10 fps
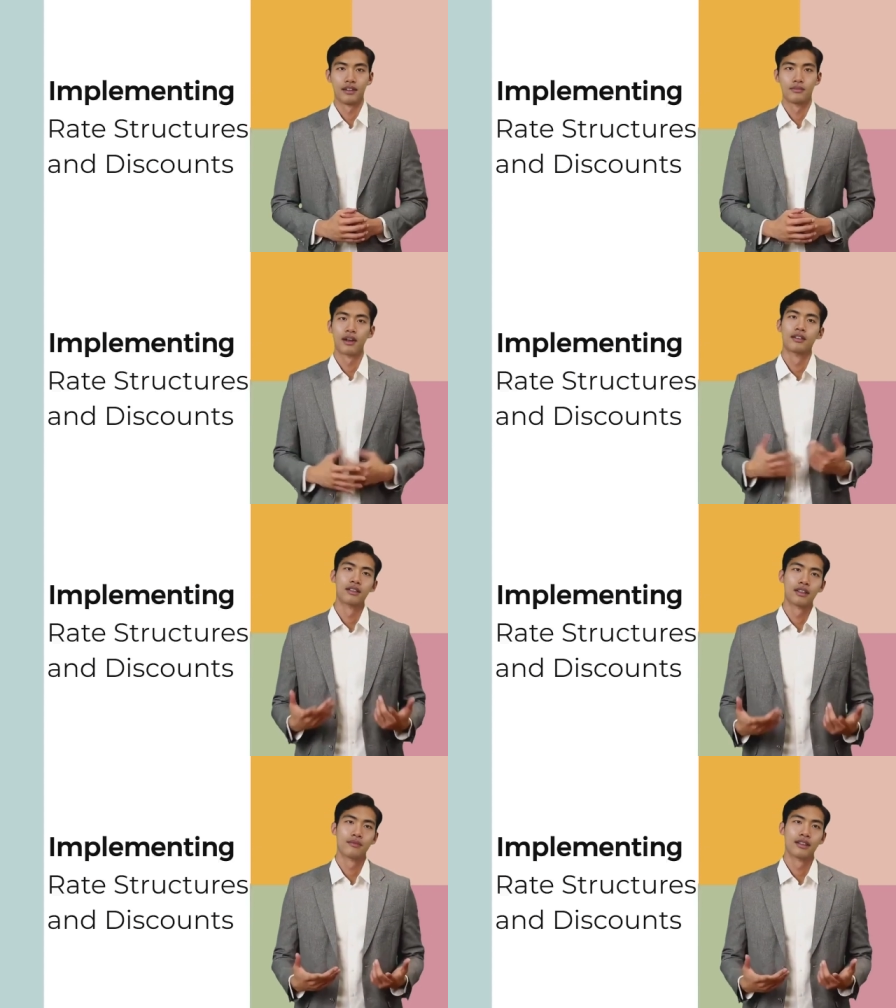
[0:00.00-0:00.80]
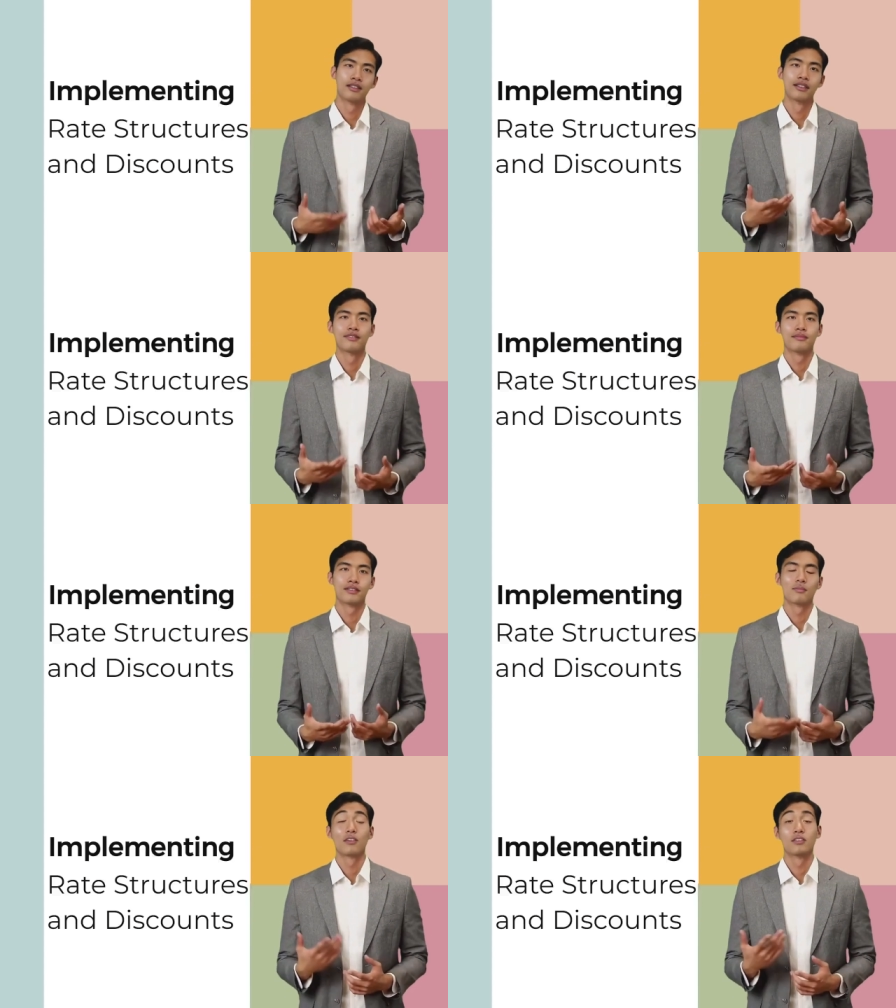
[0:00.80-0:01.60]
as well as the ability to
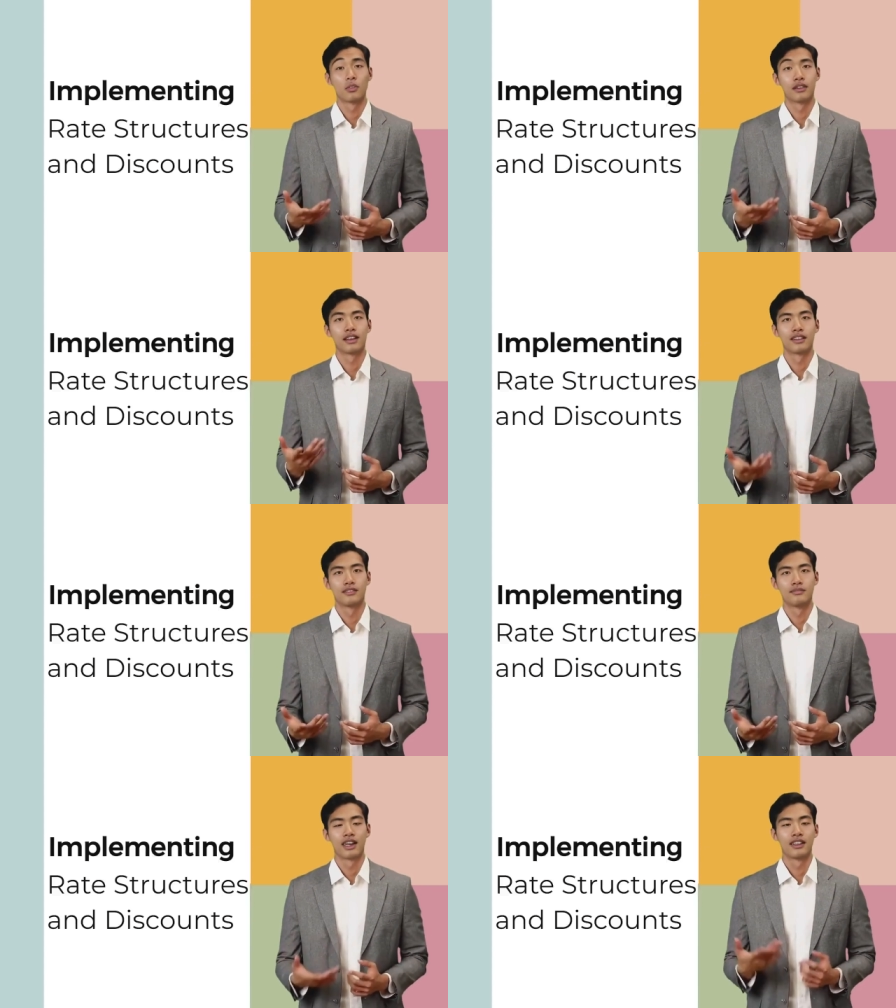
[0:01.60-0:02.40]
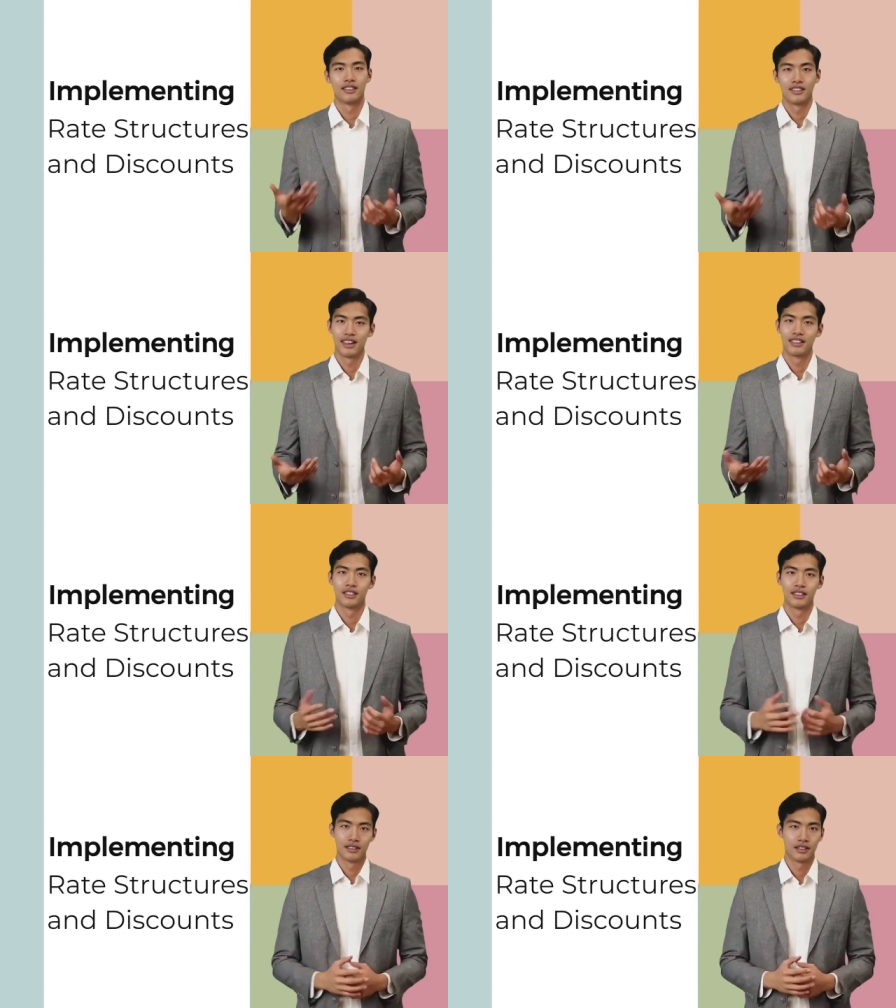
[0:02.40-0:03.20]
respond quickly to market
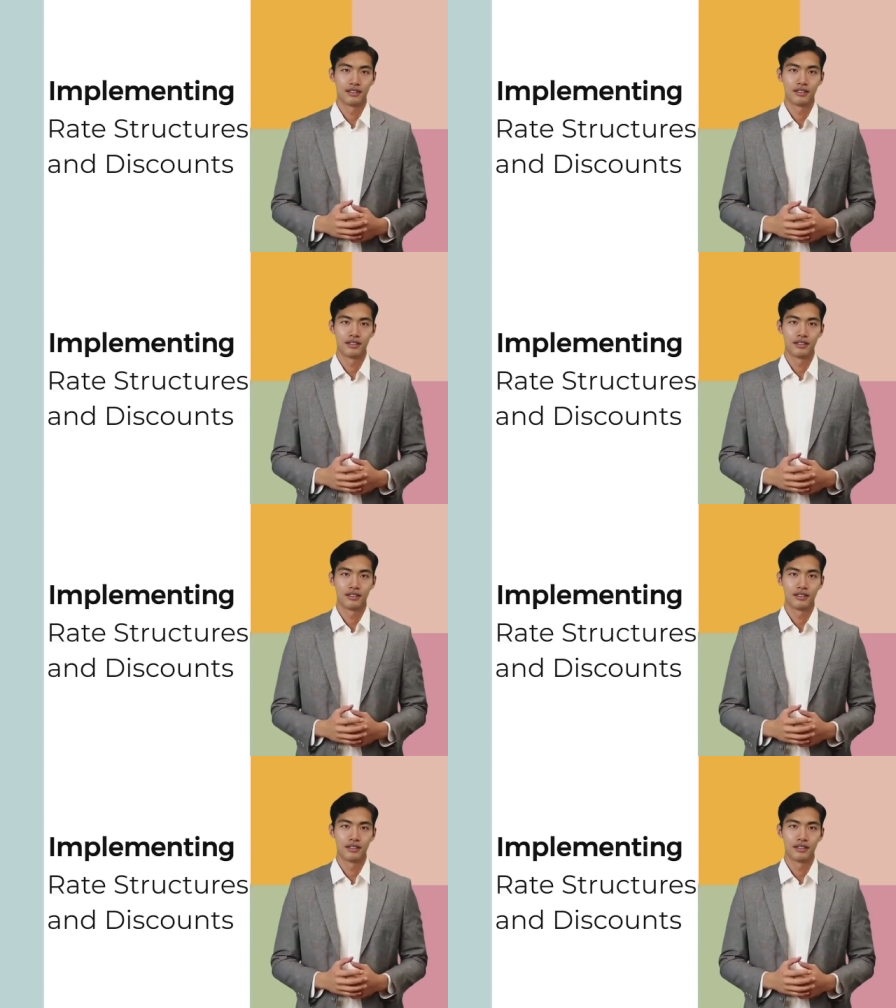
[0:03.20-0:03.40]
changes.